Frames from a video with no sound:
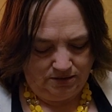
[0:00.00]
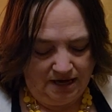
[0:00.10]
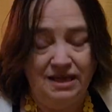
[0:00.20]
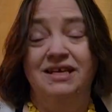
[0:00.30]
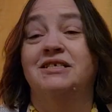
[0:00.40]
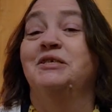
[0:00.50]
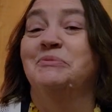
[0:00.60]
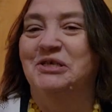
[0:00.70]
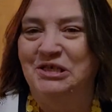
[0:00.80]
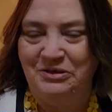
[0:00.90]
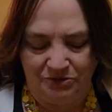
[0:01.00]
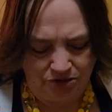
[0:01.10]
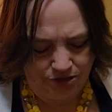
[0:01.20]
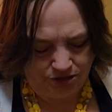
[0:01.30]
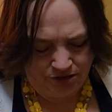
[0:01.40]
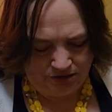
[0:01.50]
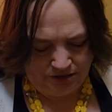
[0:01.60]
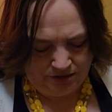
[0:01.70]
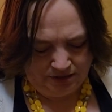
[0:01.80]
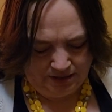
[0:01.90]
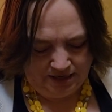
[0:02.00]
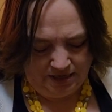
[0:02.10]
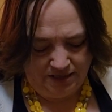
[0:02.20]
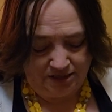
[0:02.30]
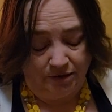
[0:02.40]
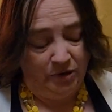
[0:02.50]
hey, this is machine wash. And it's all